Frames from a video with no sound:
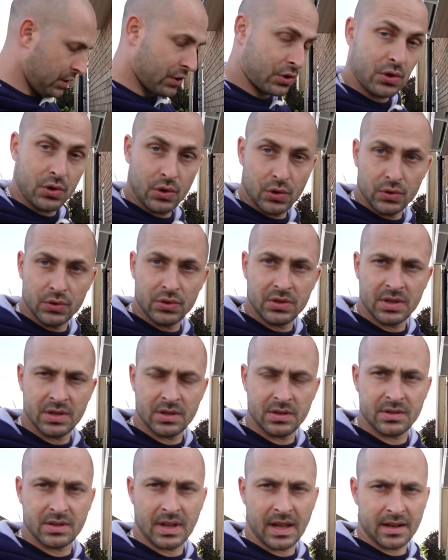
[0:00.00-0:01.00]
you could
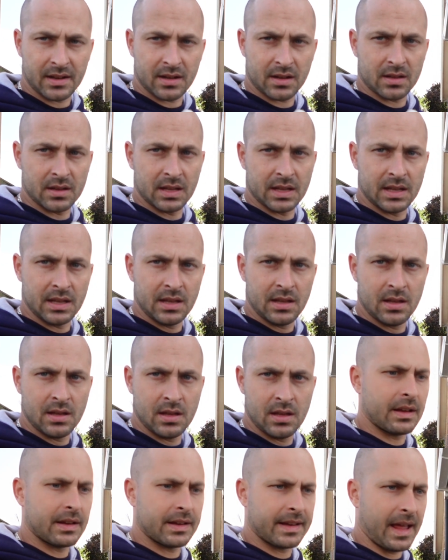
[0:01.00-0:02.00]
technically
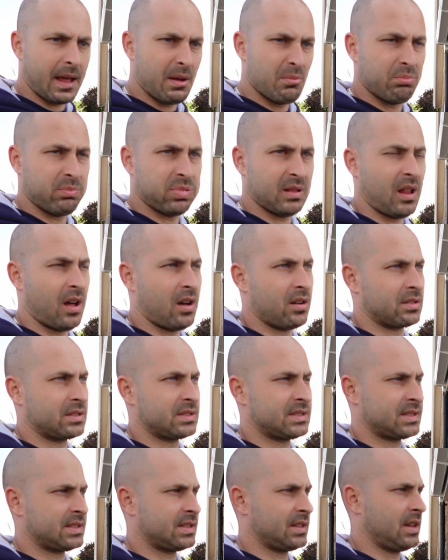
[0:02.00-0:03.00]
get
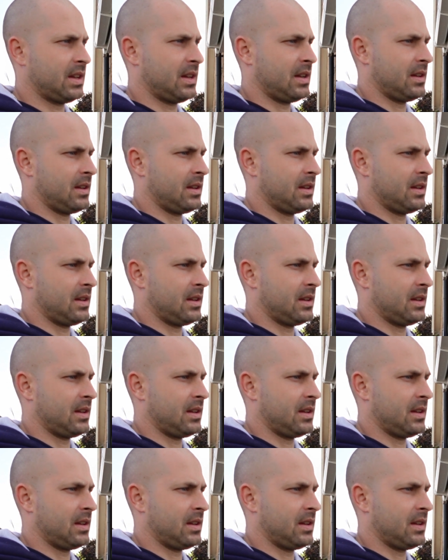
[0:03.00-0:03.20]
plugs,